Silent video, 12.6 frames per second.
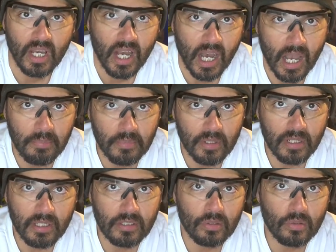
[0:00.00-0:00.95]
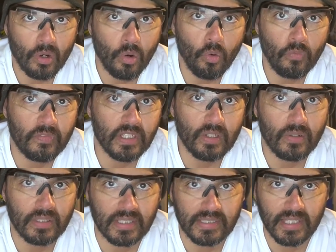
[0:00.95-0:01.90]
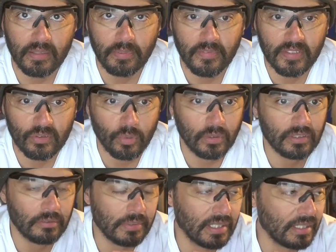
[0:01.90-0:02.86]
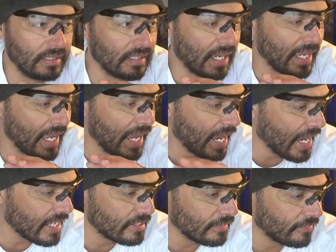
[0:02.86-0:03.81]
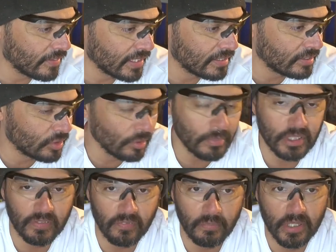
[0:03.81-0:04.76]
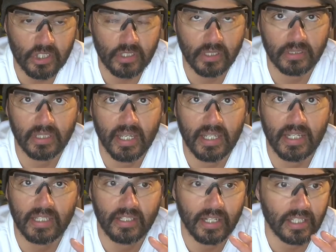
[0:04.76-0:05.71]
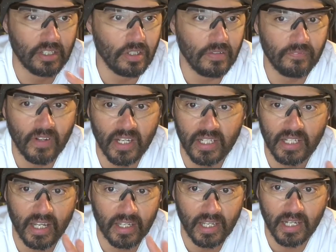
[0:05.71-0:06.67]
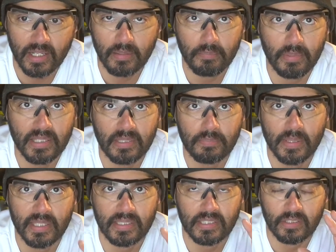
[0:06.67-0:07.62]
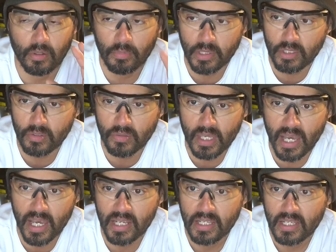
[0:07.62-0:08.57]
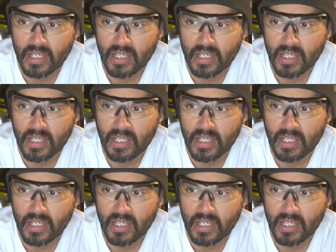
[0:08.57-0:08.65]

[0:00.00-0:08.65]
I'm gonna do a whole video on the setup of this welder because I had to find so much information online and I couldn't find it. I got it in bits and pieces, so I'm gonna do that.